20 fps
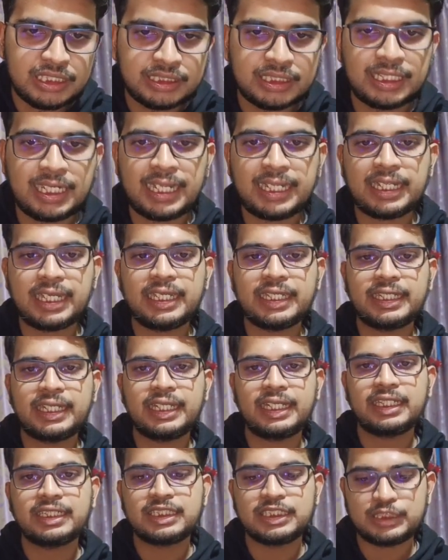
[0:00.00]
then I can
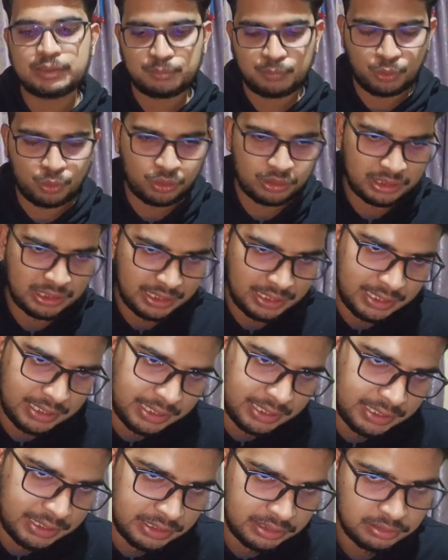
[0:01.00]
take this pawn
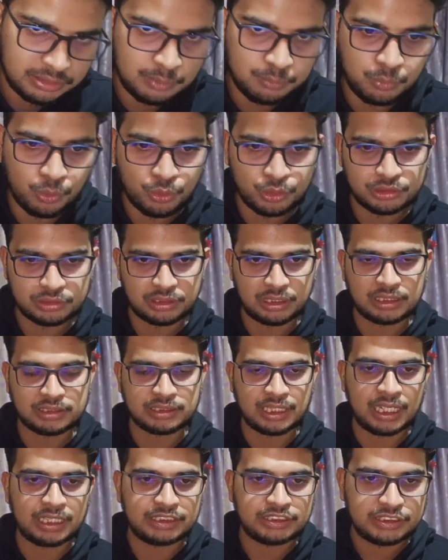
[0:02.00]
and the
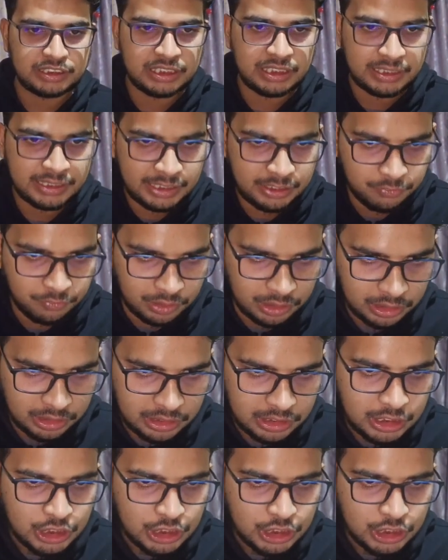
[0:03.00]
pawns are still equal.